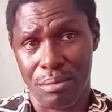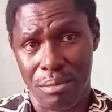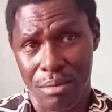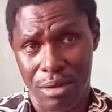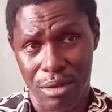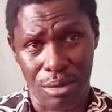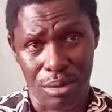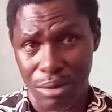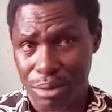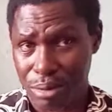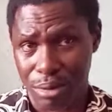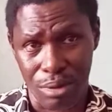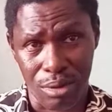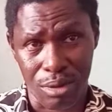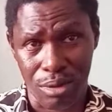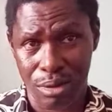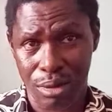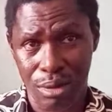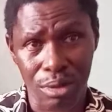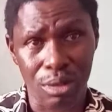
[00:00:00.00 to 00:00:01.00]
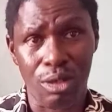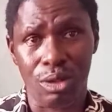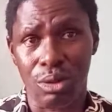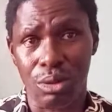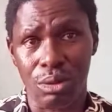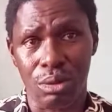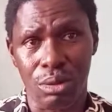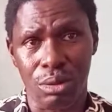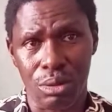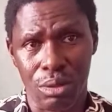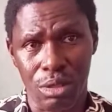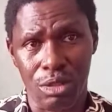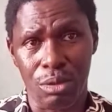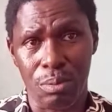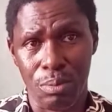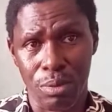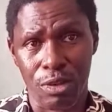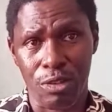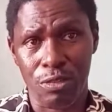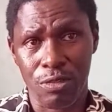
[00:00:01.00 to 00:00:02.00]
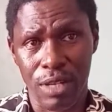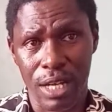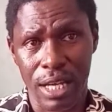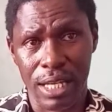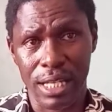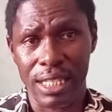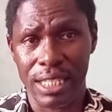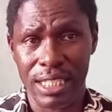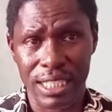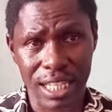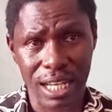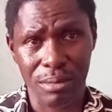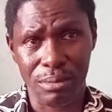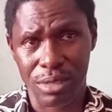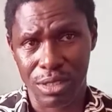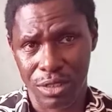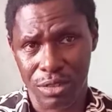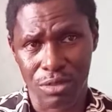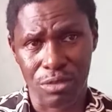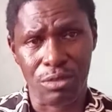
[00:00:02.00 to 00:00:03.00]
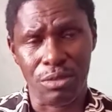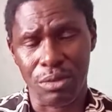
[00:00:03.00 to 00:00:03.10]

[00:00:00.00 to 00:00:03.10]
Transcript: or low profile in terms of